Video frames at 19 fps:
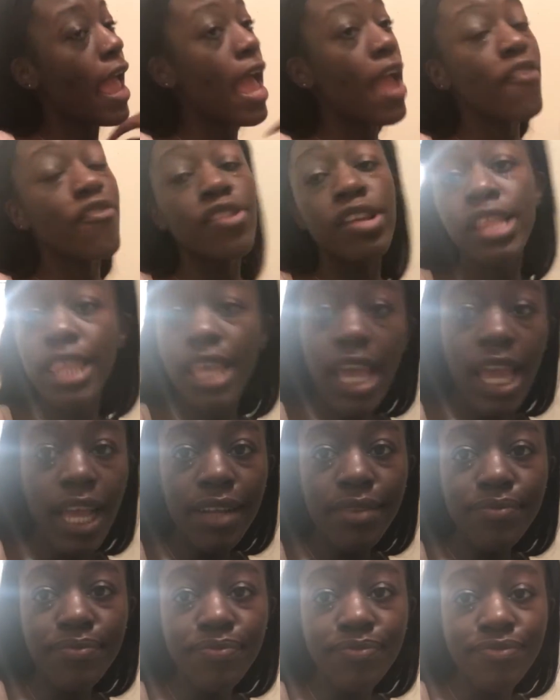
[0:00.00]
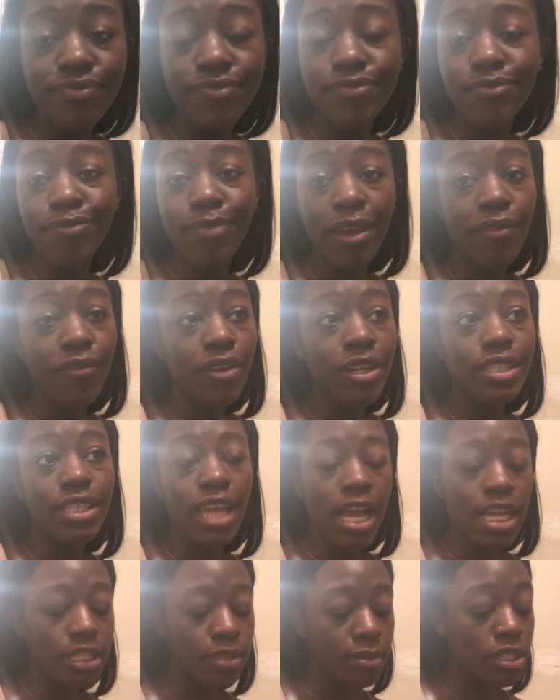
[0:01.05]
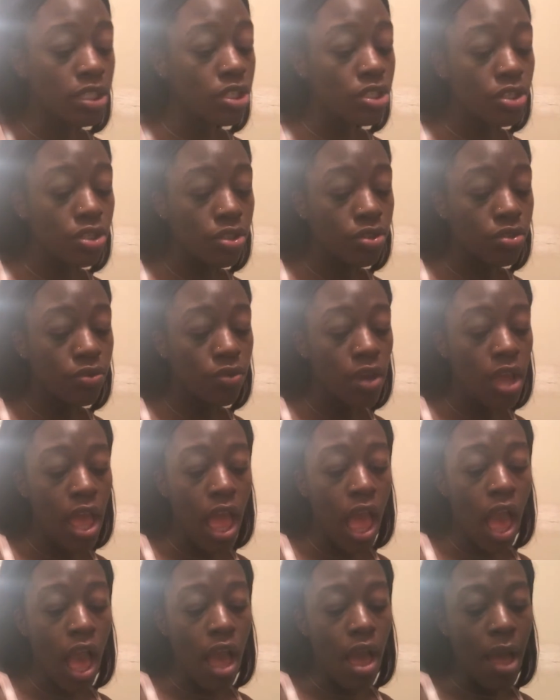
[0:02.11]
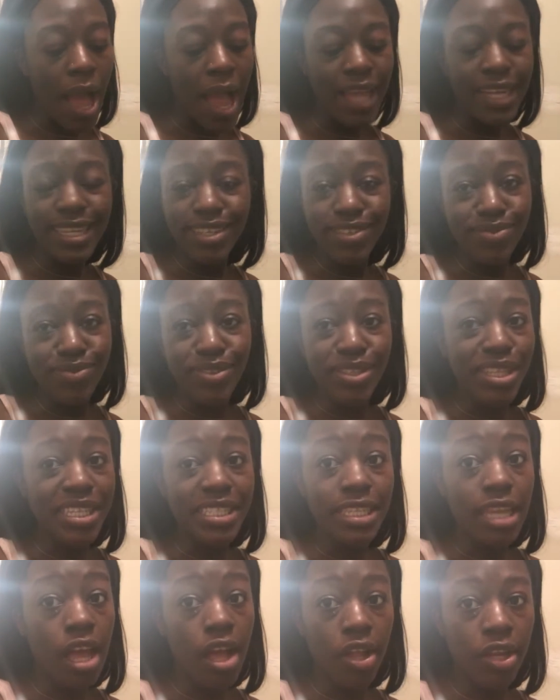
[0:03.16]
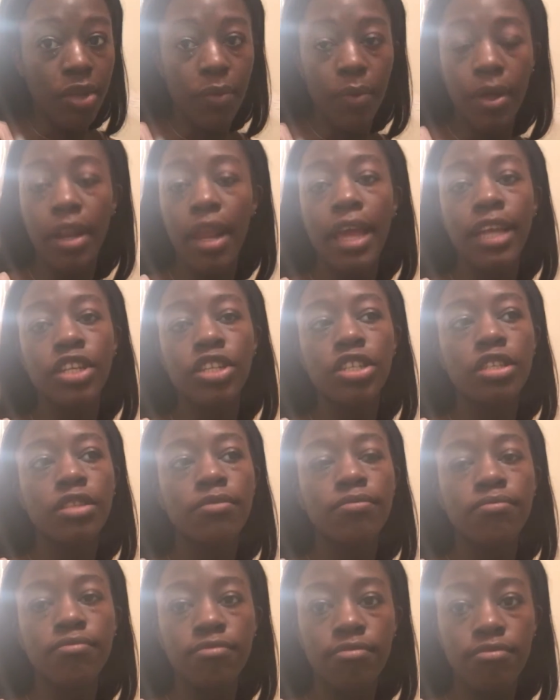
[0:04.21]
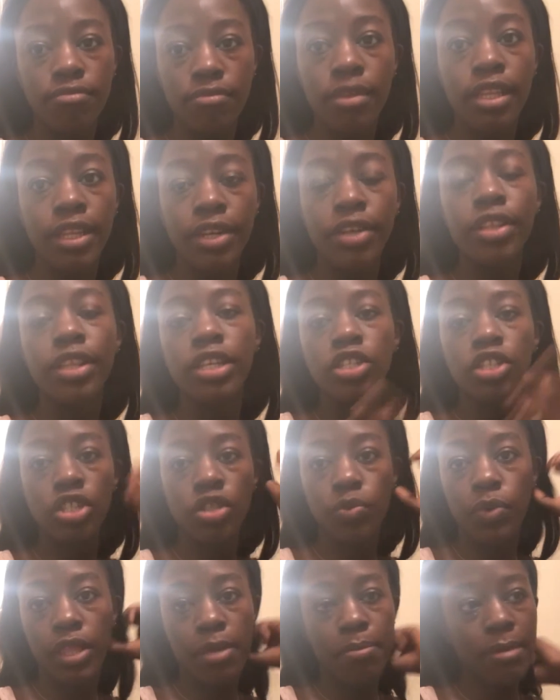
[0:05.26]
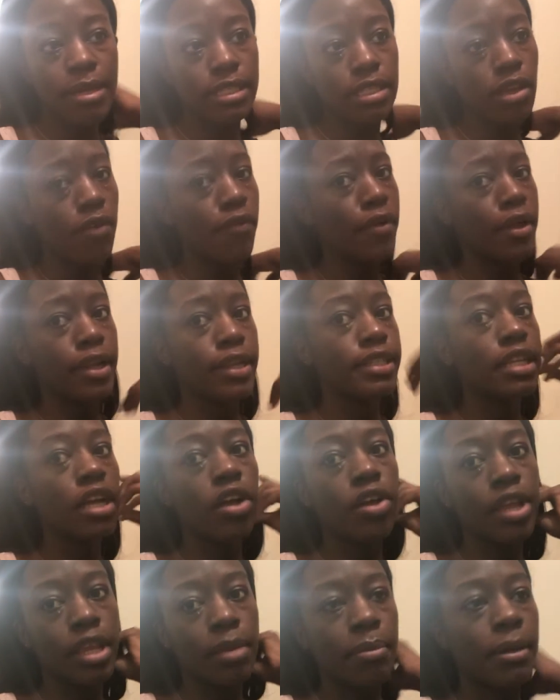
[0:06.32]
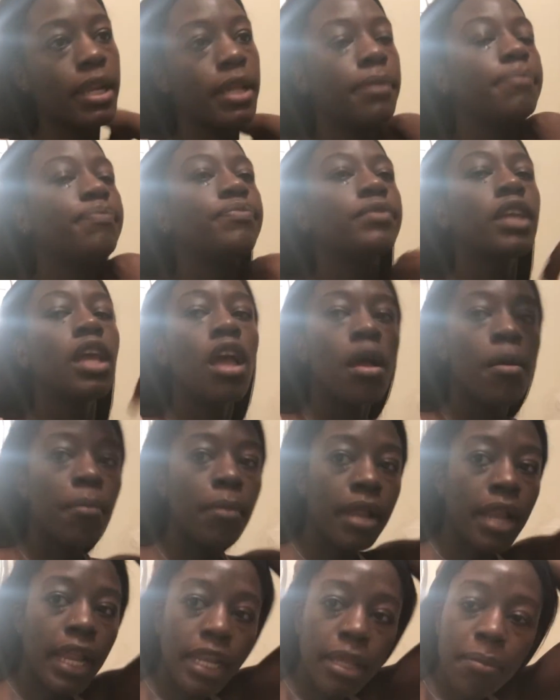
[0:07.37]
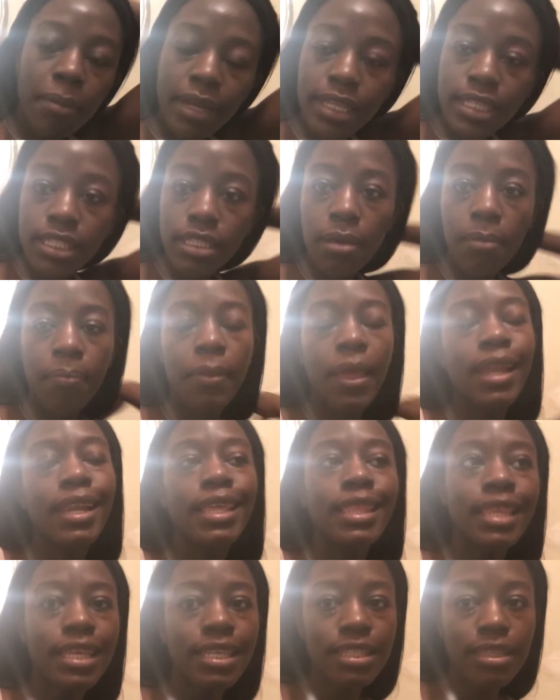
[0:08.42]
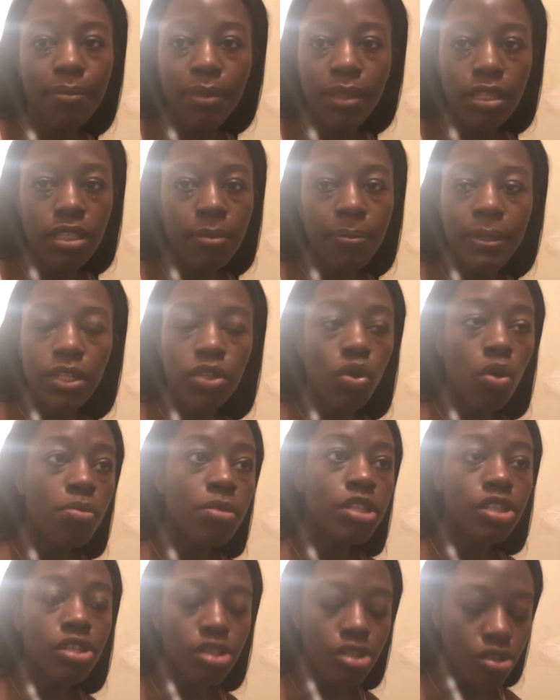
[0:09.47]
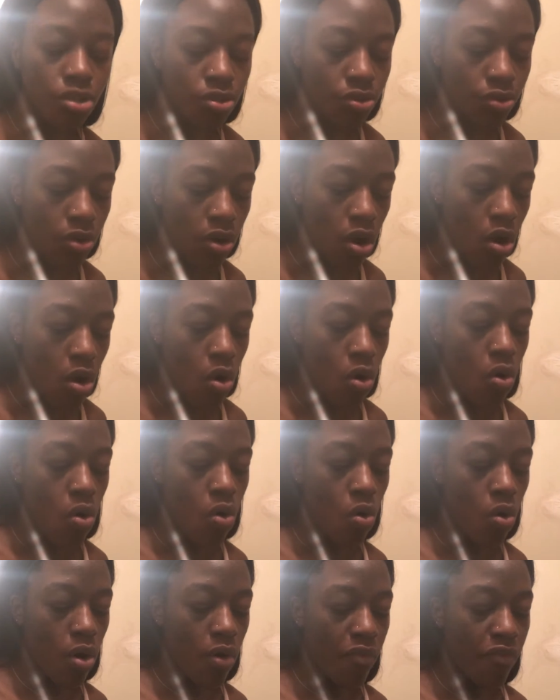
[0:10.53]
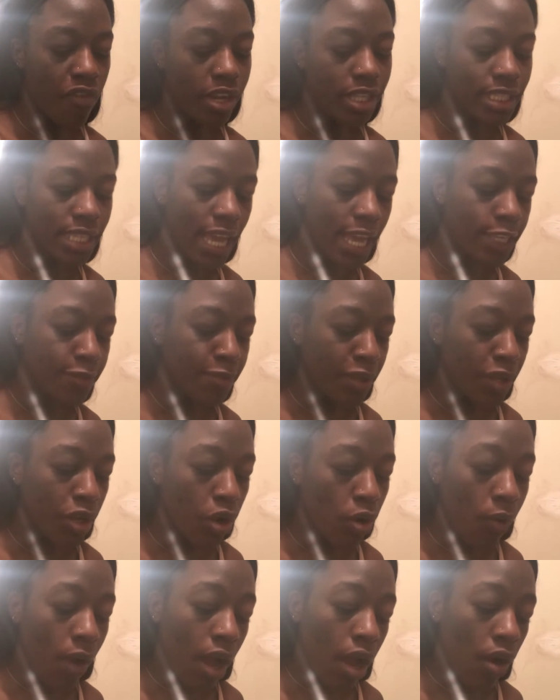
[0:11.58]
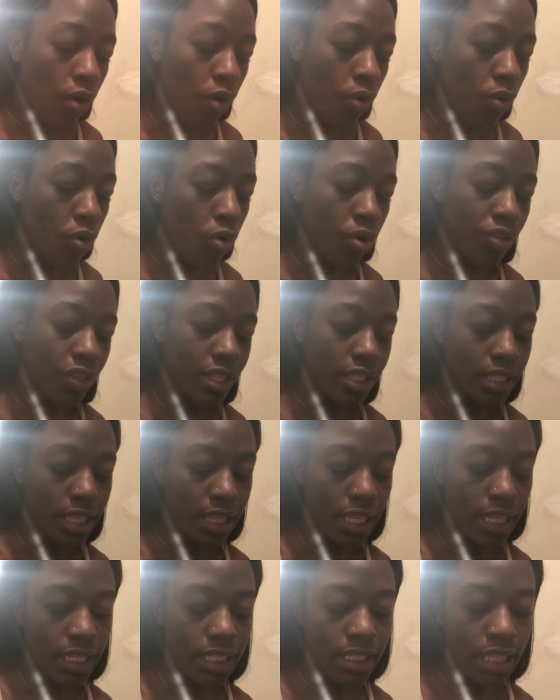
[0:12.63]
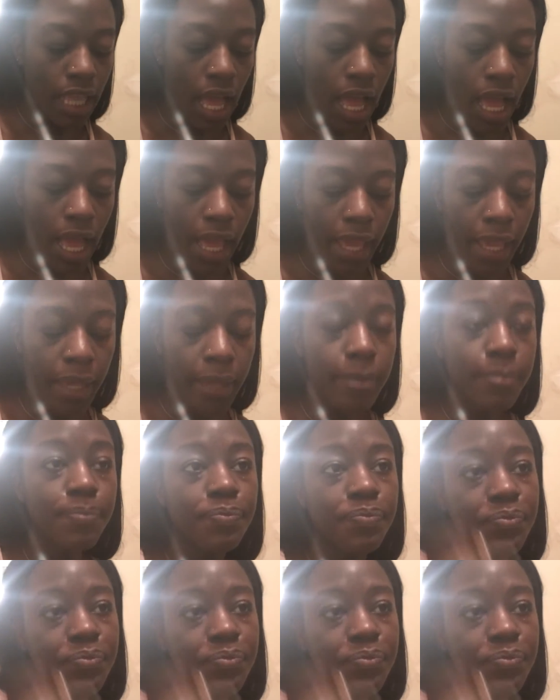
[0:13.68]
everything my friends asked me to do, I didn't really tell anyone. I just literally just within myself, I didn't tell anybody. But anything somebody told me to do, or friends asked me to go out, or this and this, I